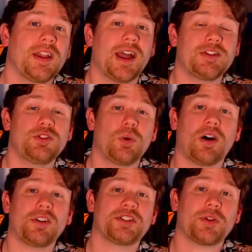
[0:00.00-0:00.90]
I do
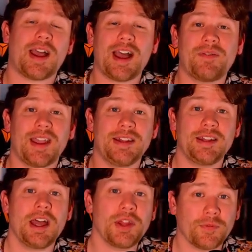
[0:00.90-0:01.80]
also have
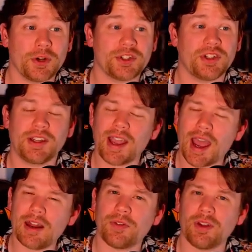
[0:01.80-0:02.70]
another version
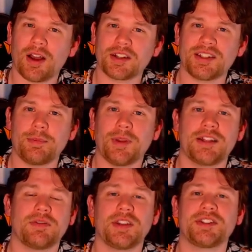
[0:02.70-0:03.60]
kind of along the same
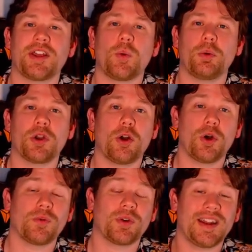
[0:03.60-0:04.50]
lines of this that we will go
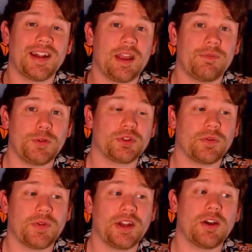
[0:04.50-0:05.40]
over in a future
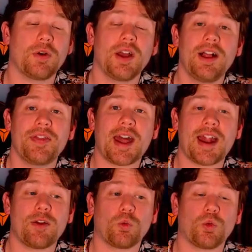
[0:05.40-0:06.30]
video that
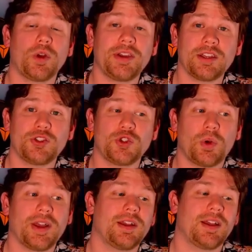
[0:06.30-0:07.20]
I really enjoy.